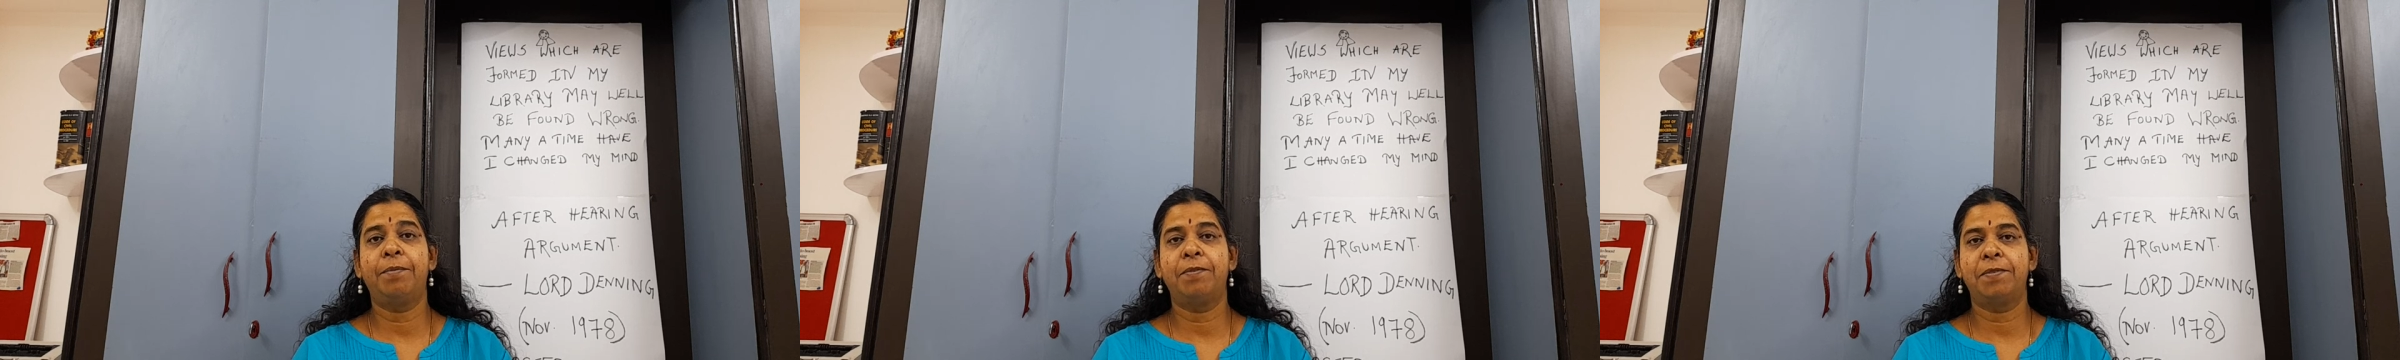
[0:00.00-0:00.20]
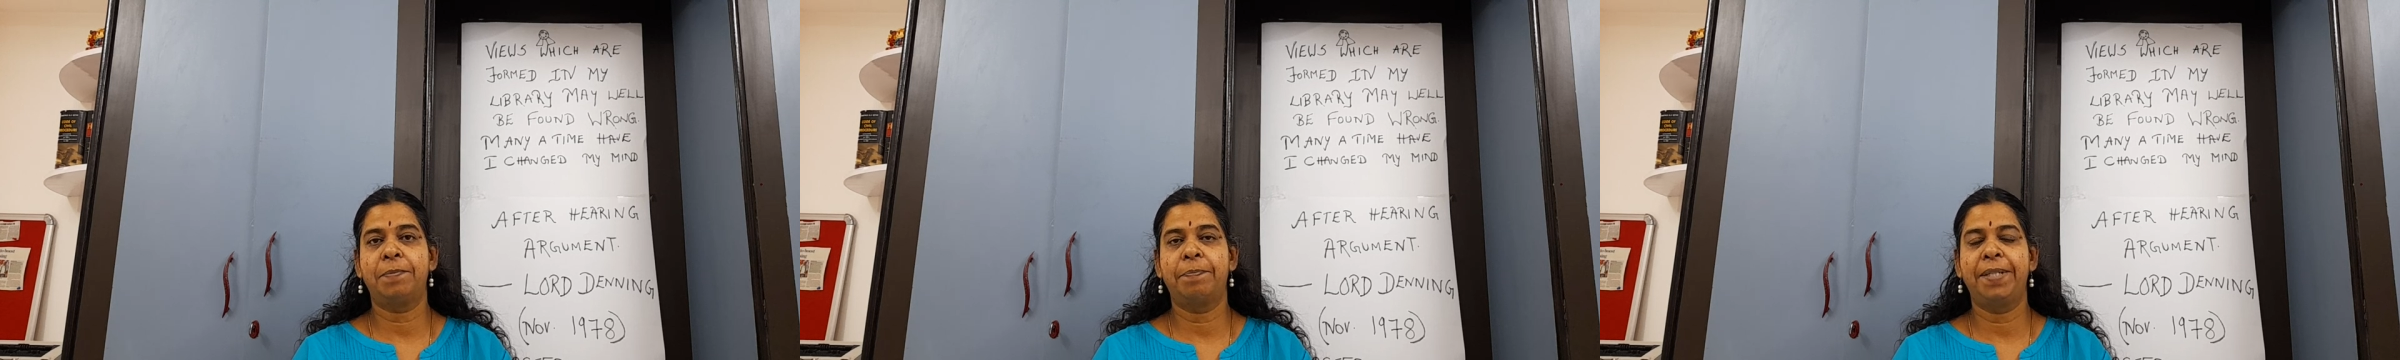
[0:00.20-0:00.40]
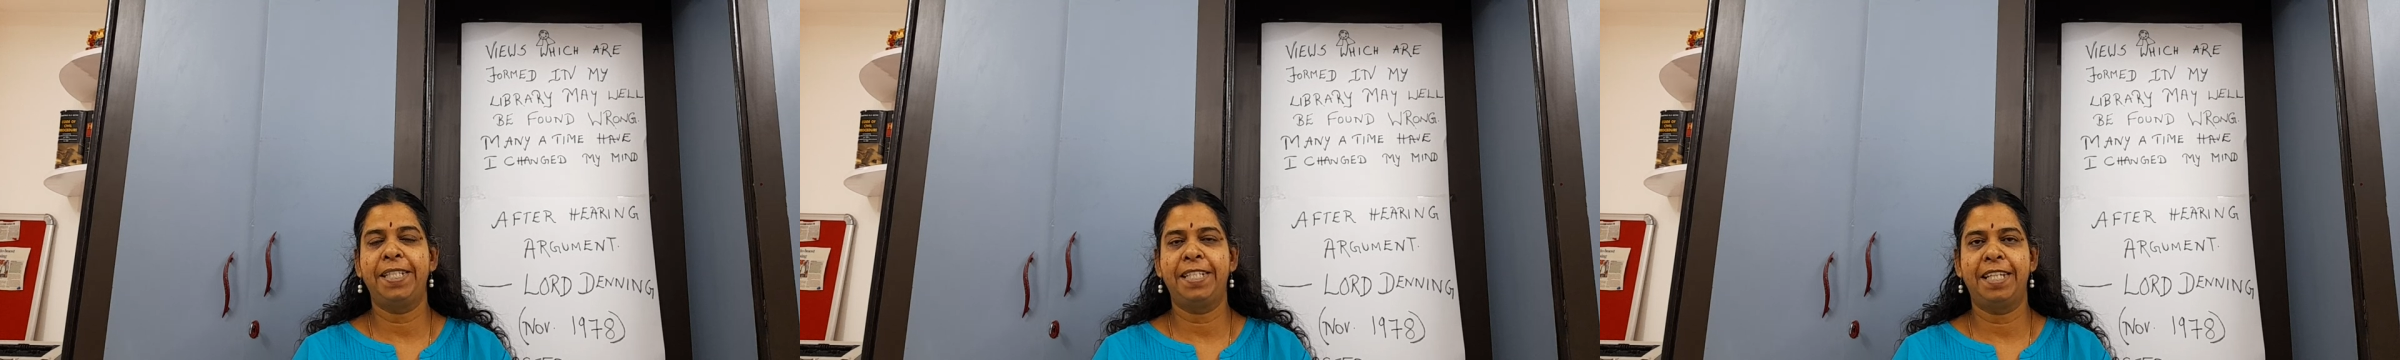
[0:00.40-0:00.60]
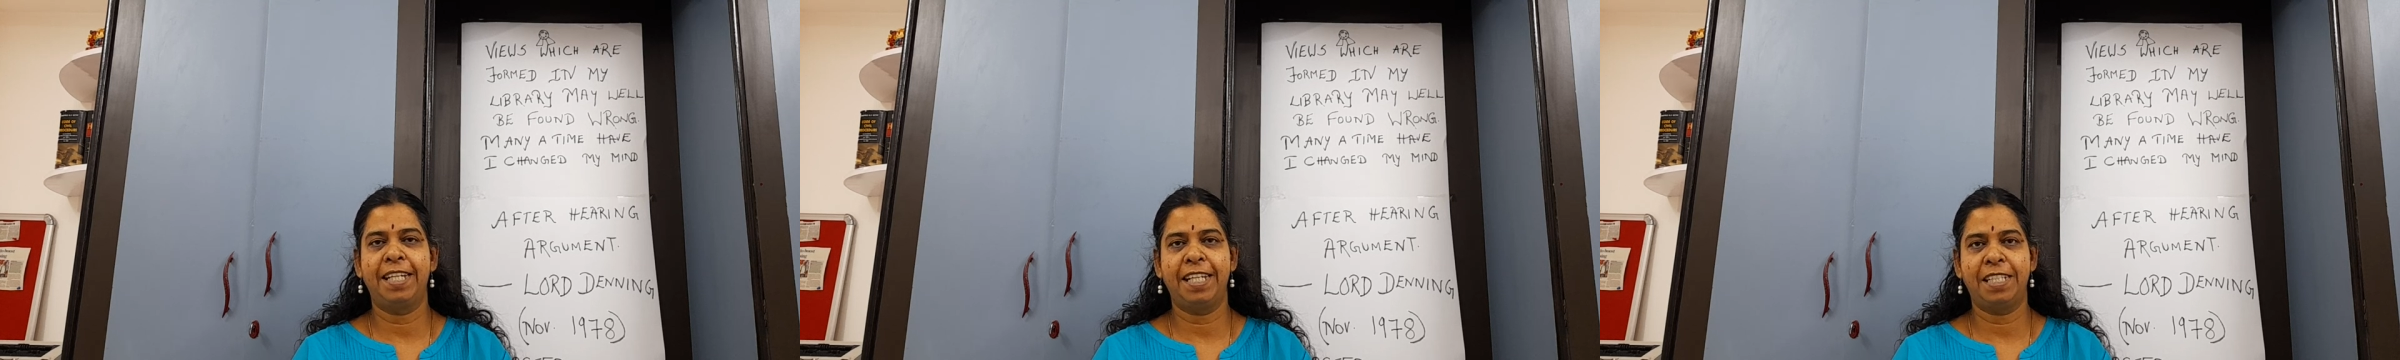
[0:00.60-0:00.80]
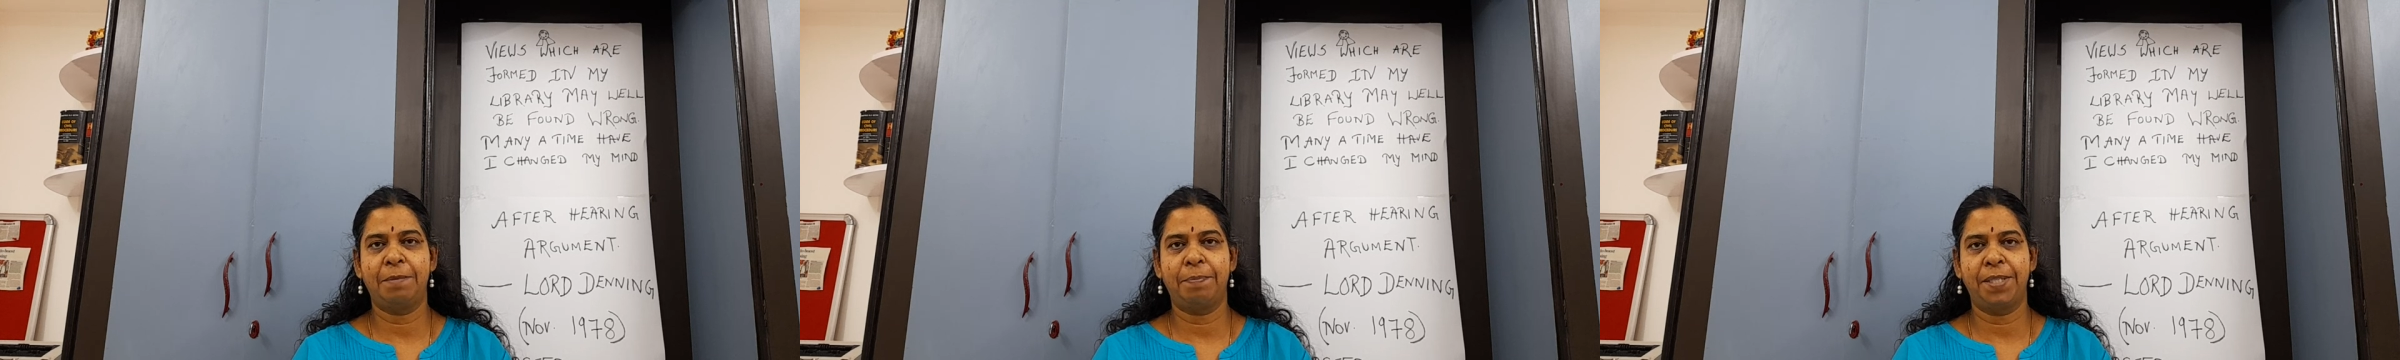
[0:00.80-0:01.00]
of speech and
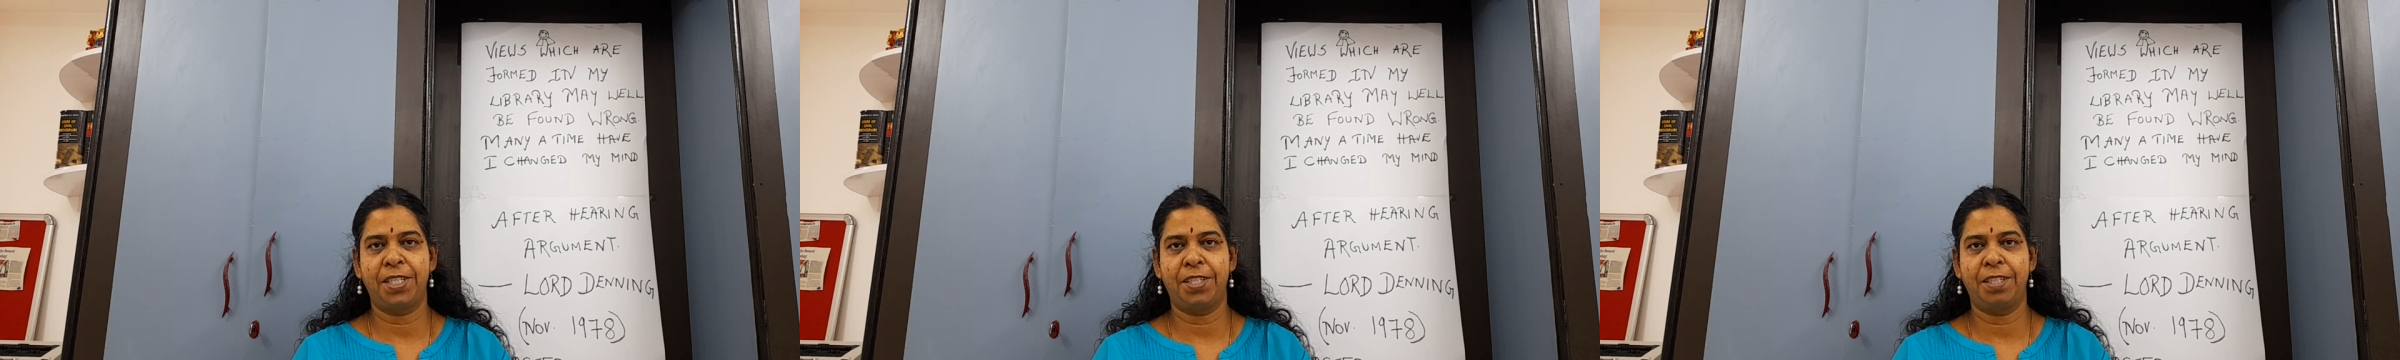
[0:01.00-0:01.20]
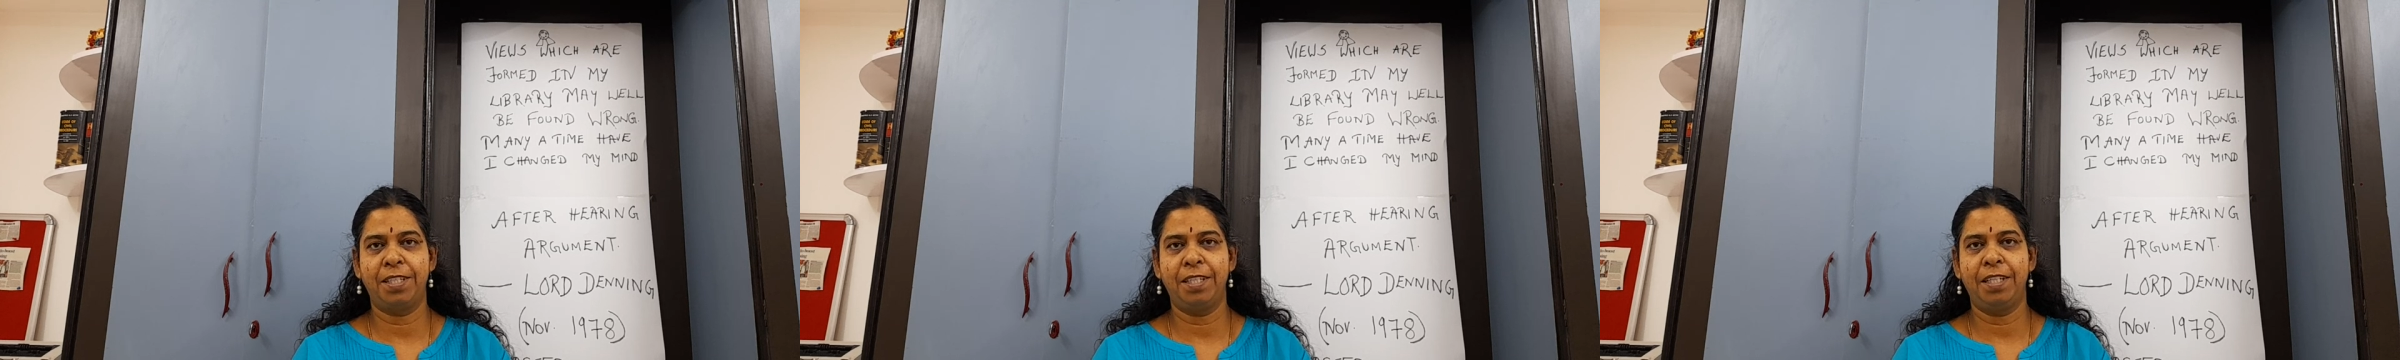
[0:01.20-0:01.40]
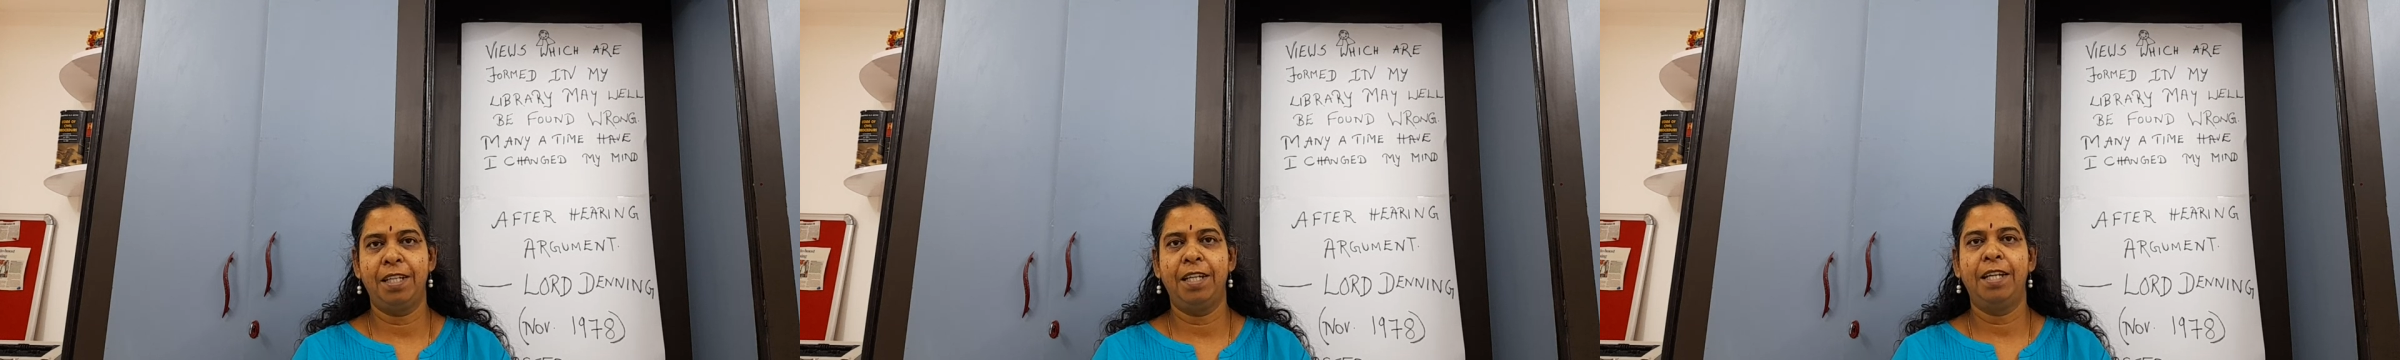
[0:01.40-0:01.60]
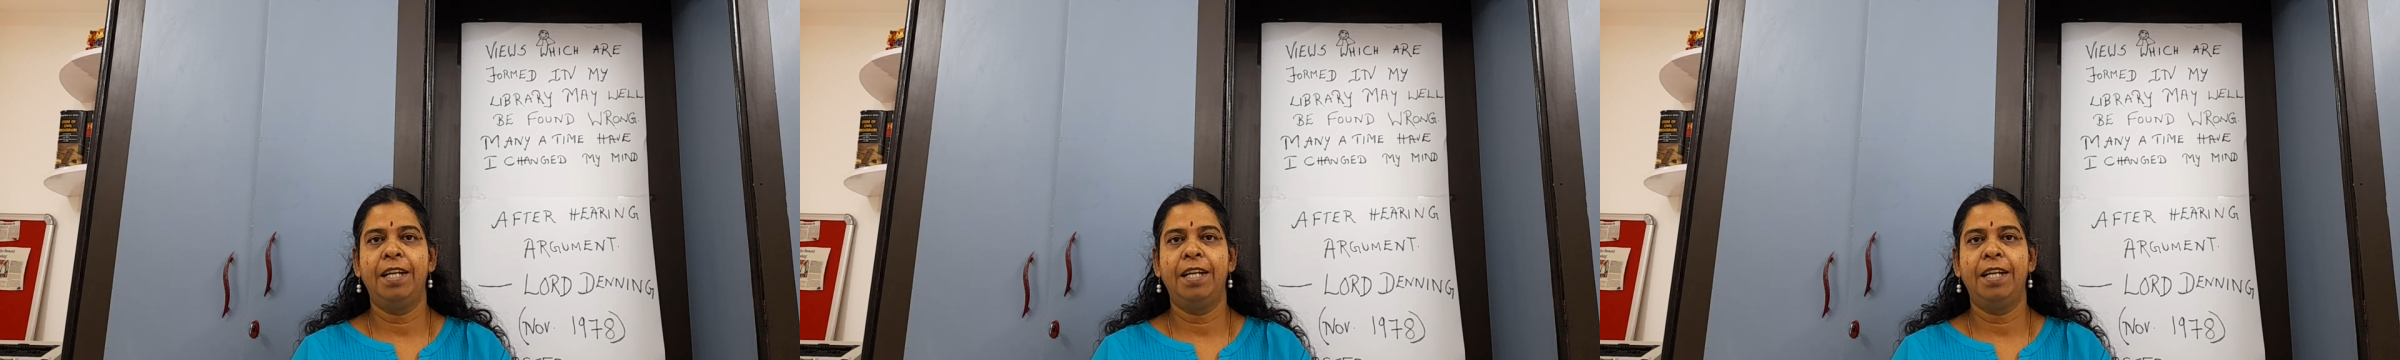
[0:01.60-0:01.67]
expression.